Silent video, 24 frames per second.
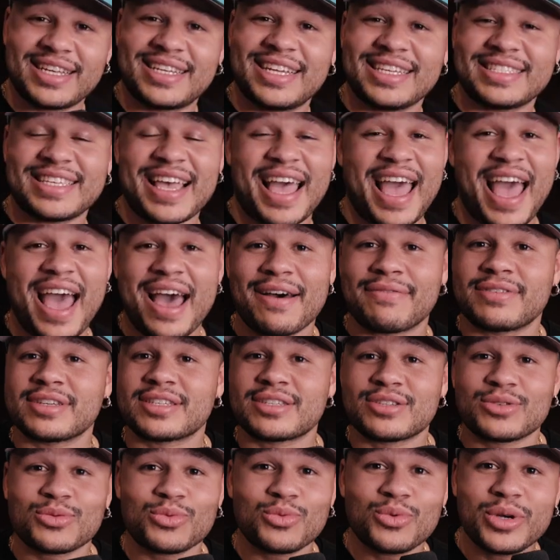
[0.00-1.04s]
Does it have a
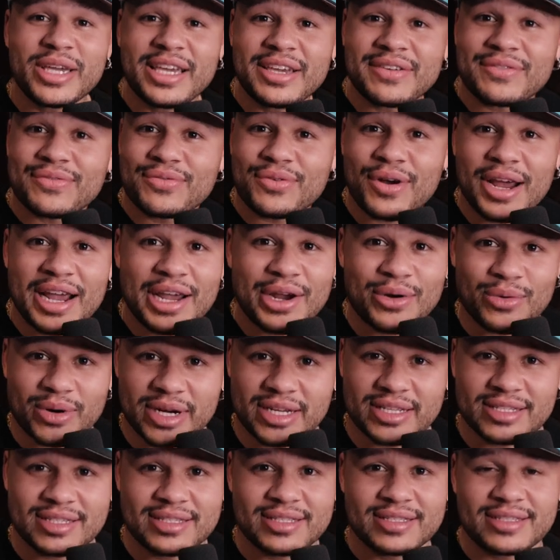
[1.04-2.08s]
sweet
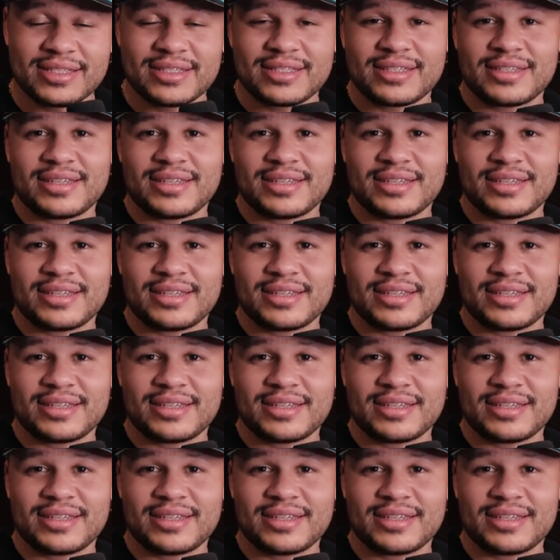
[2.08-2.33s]
fragrance?